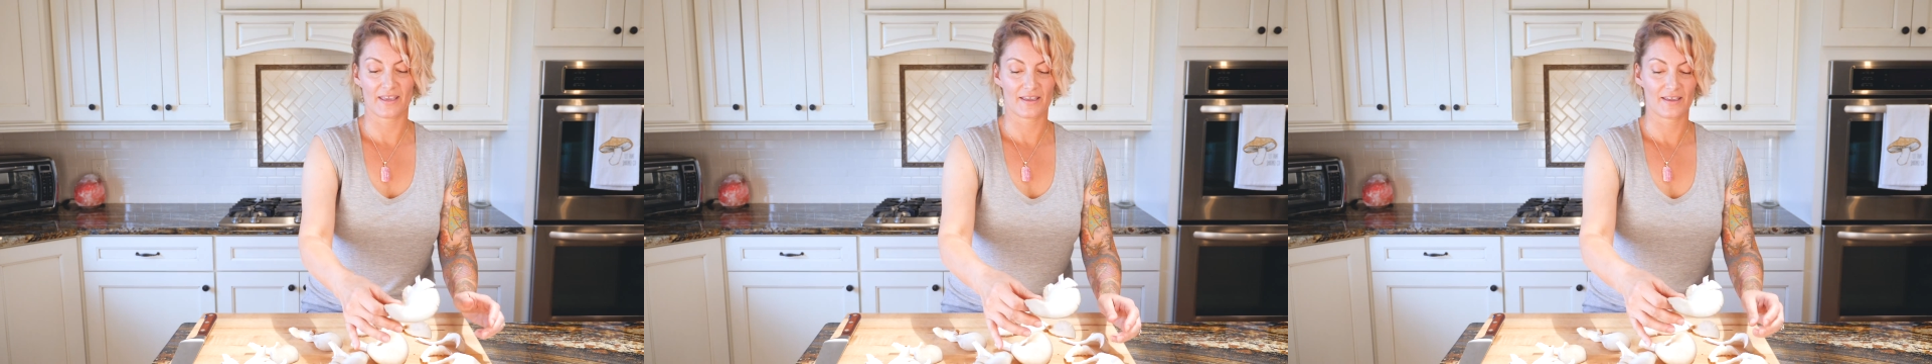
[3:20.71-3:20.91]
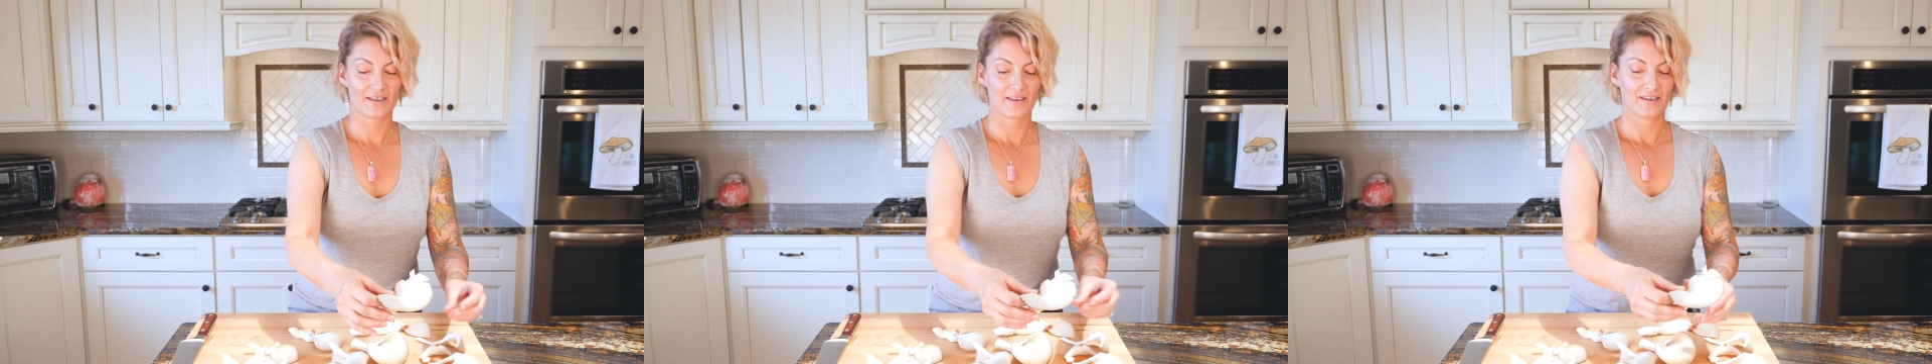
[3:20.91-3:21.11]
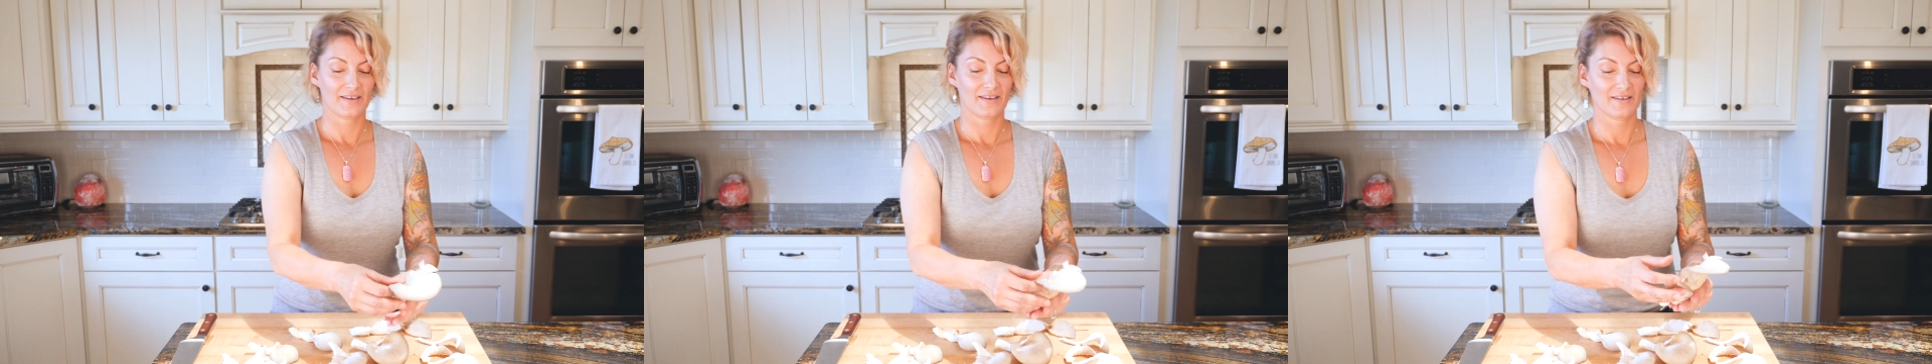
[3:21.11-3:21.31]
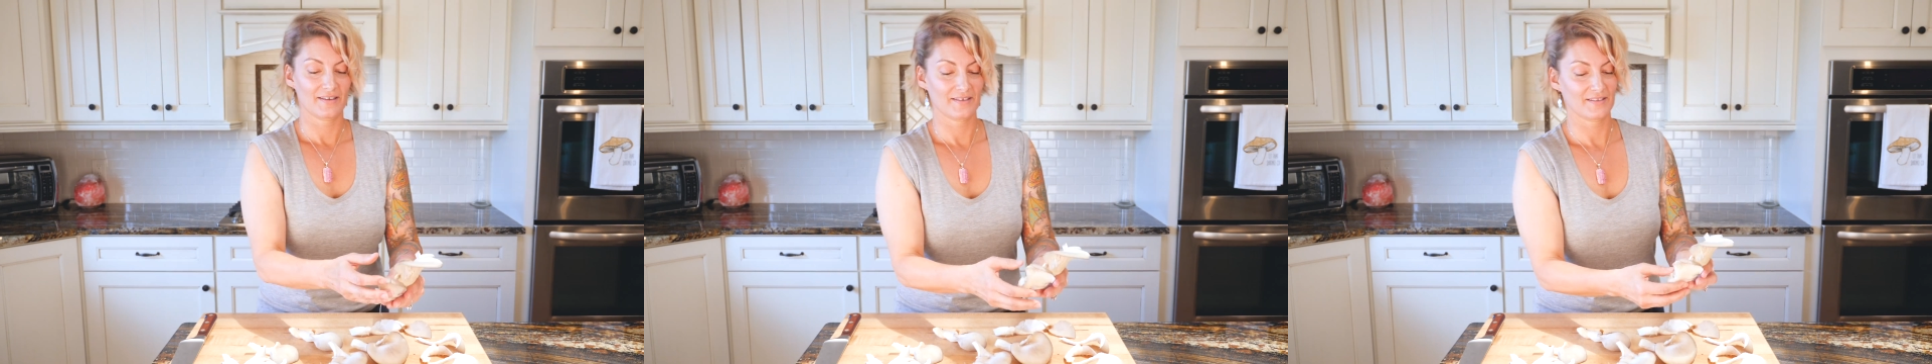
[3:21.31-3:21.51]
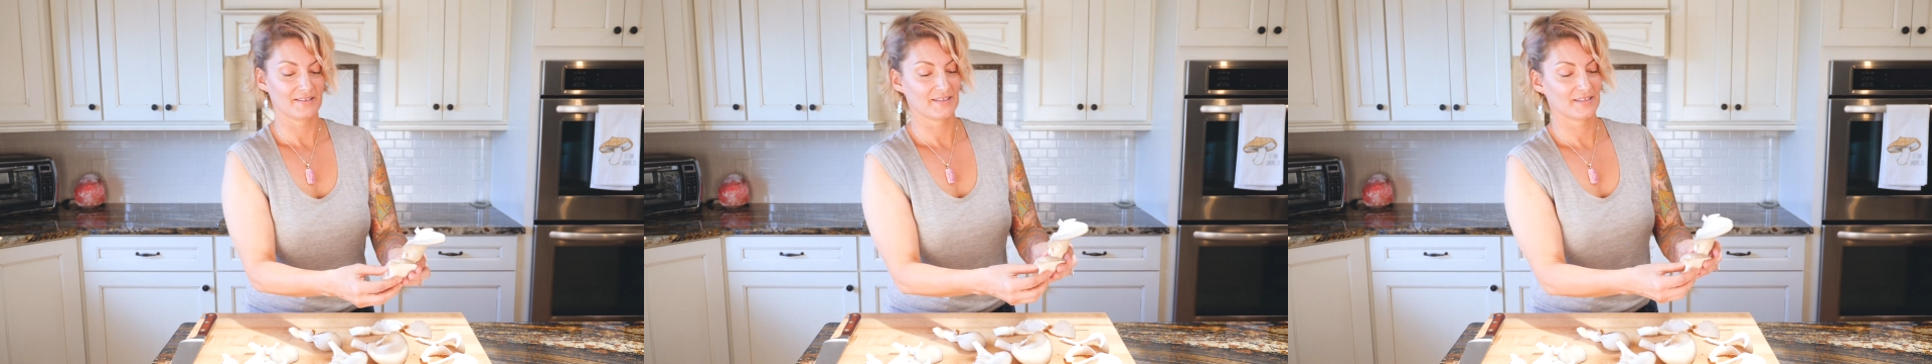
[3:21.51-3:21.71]

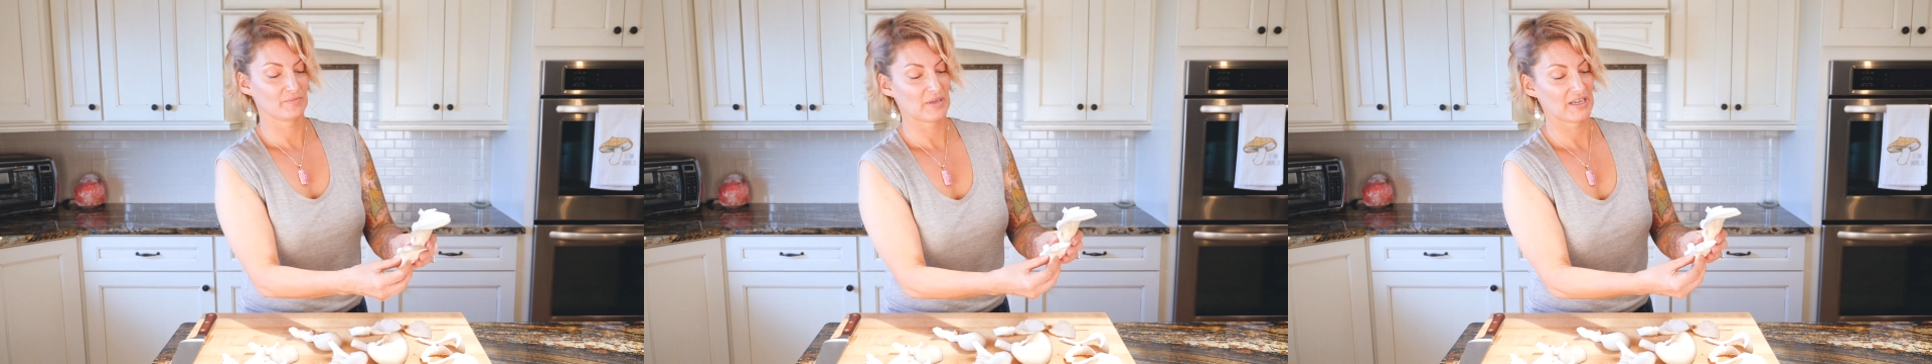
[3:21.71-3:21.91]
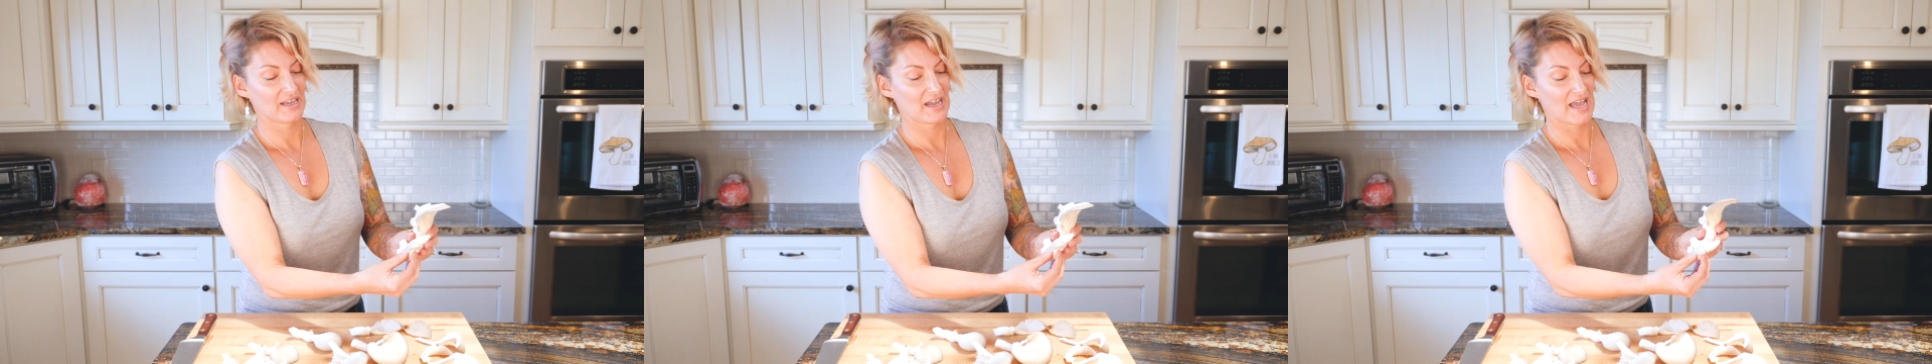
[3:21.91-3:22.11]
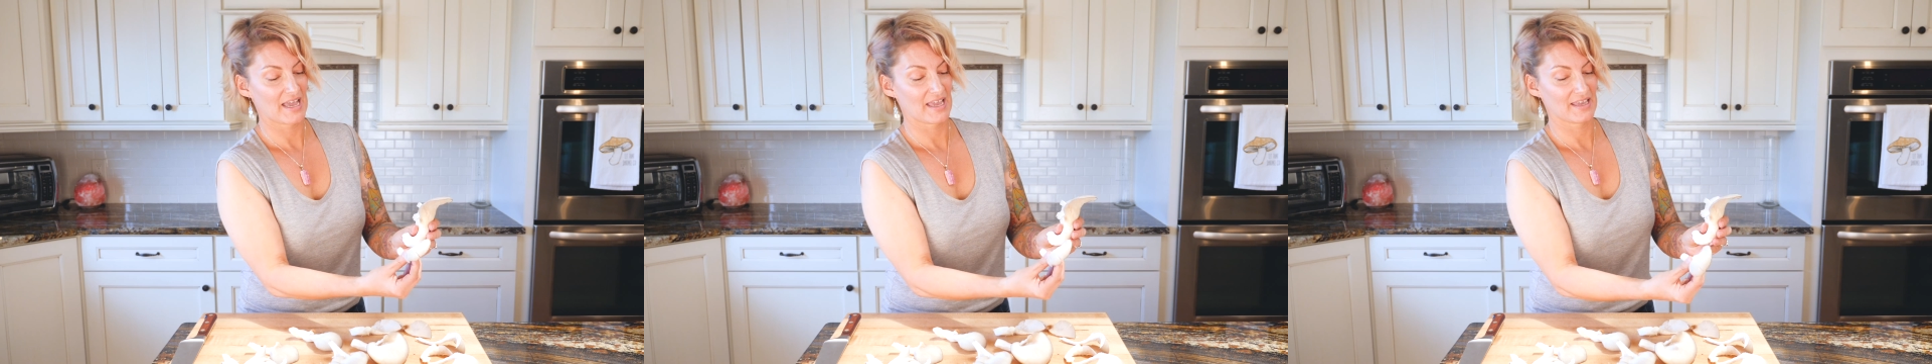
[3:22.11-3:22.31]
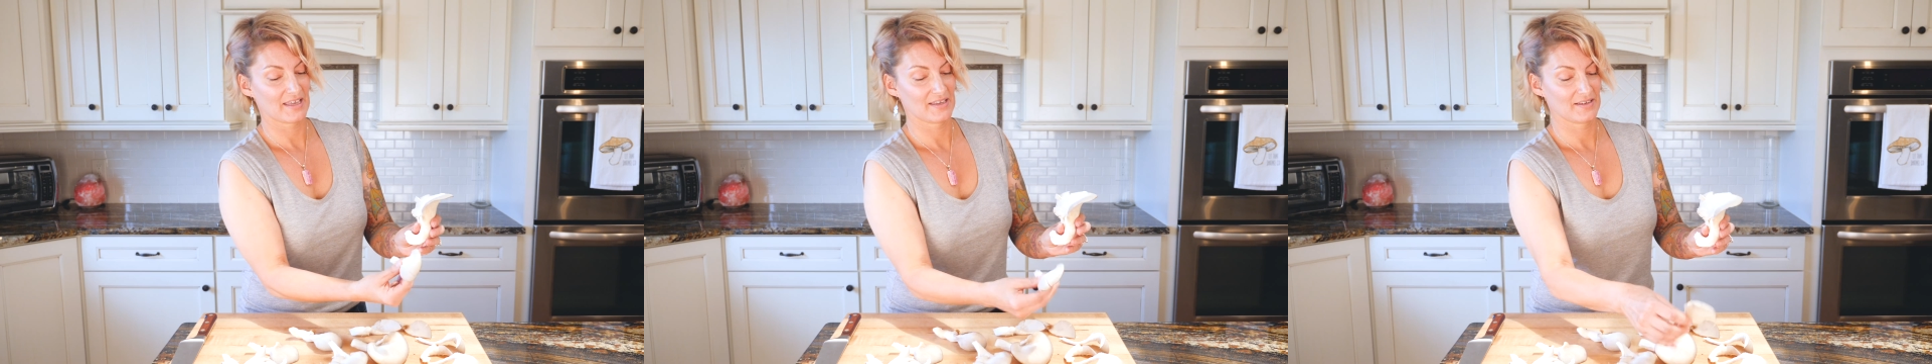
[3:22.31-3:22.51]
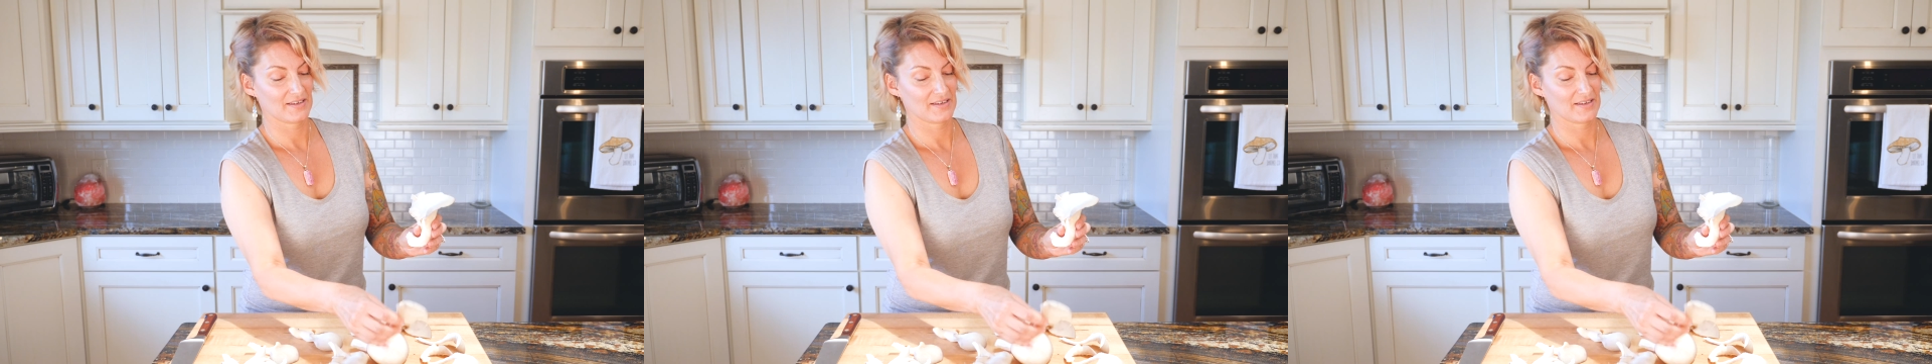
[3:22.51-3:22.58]
And this big guy.